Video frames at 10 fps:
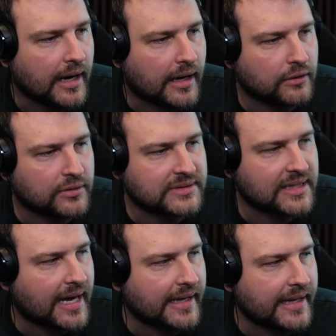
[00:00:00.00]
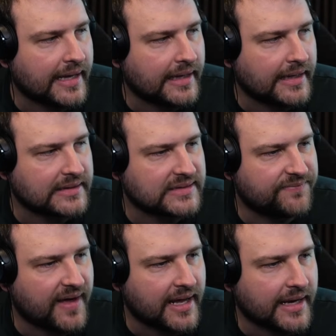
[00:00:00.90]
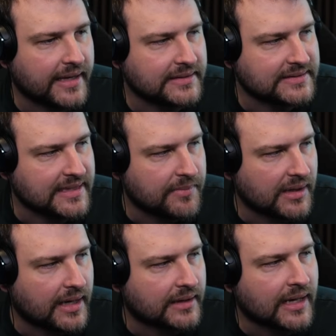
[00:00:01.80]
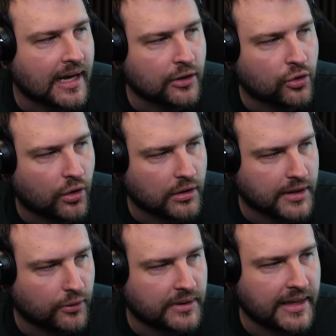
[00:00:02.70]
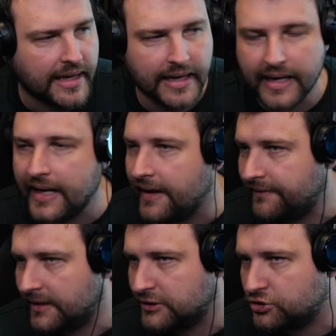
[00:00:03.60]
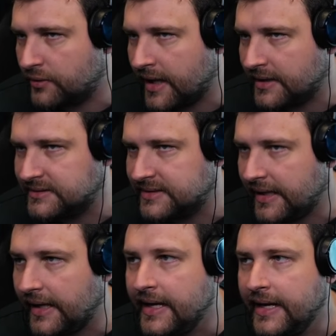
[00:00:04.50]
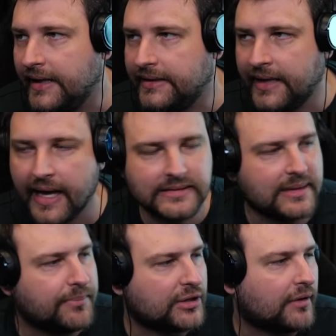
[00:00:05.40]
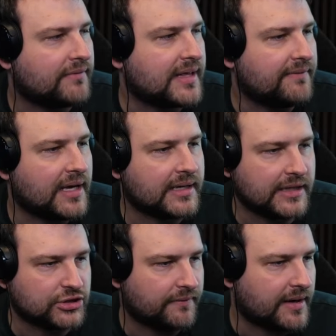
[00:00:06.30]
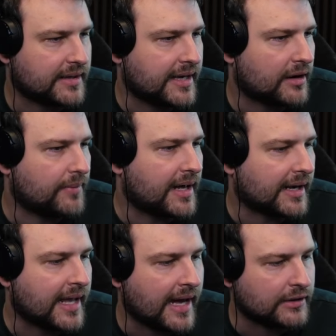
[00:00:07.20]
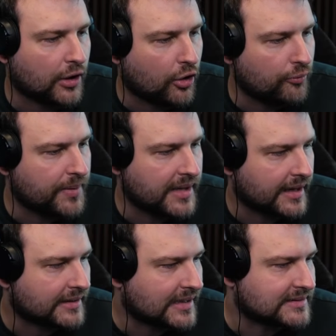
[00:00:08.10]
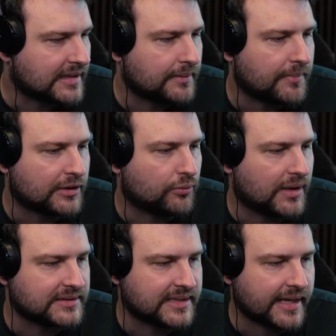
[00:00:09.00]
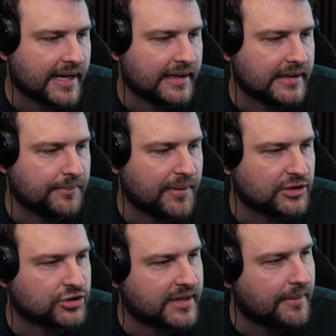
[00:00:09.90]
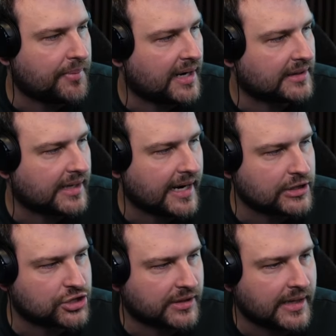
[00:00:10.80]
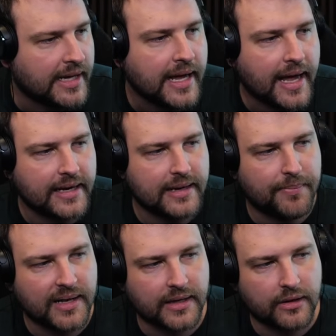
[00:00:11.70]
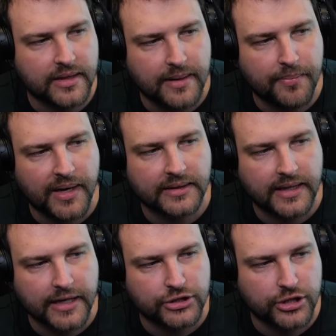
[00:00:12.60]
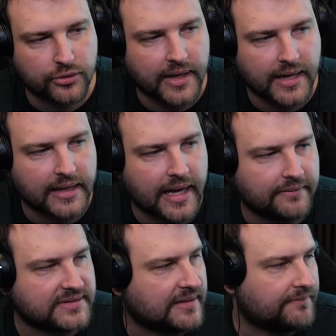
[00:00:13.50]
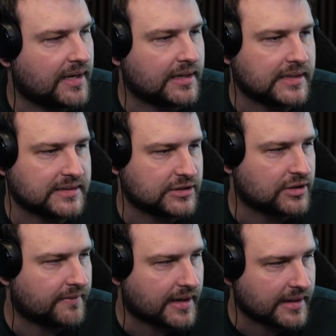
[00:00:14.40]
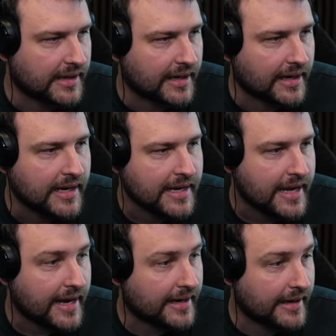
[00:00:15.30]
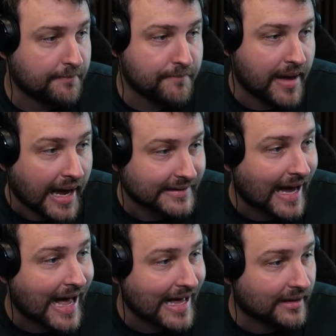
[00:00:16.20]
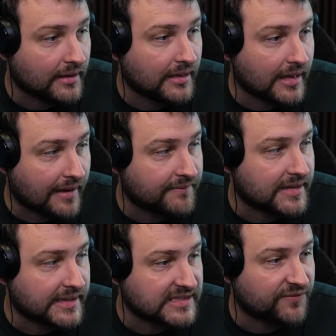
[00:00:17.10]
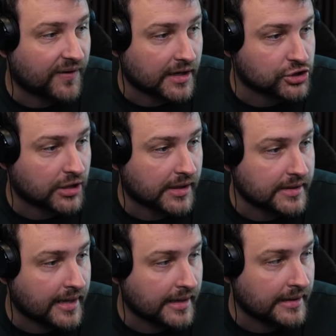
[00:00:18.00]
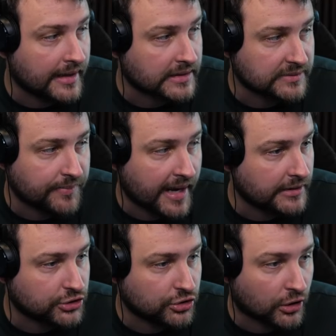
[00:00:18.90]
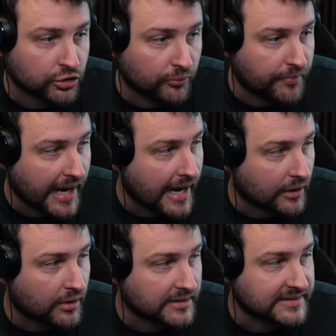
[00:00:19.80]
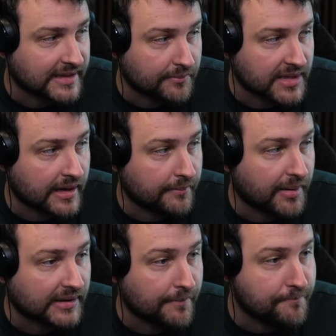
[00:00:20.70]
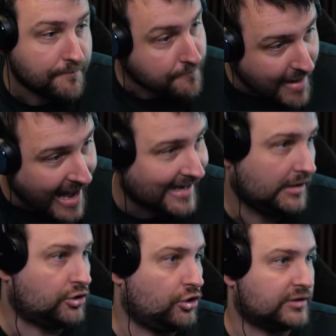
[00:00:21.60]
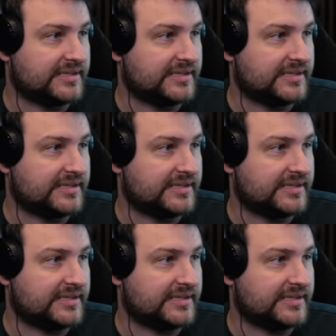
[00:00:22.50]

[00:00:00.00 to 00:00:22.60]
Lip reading: looks like it is very similar tank, although tier 11, as you can see, it has a bit of the weakness over there where can opener doesn't. But once again, it depends on the penetration, and depending on the penetration, you can have some weaknesses over there. And man, I love this function in the index page. Not to brag or something, but man, it looks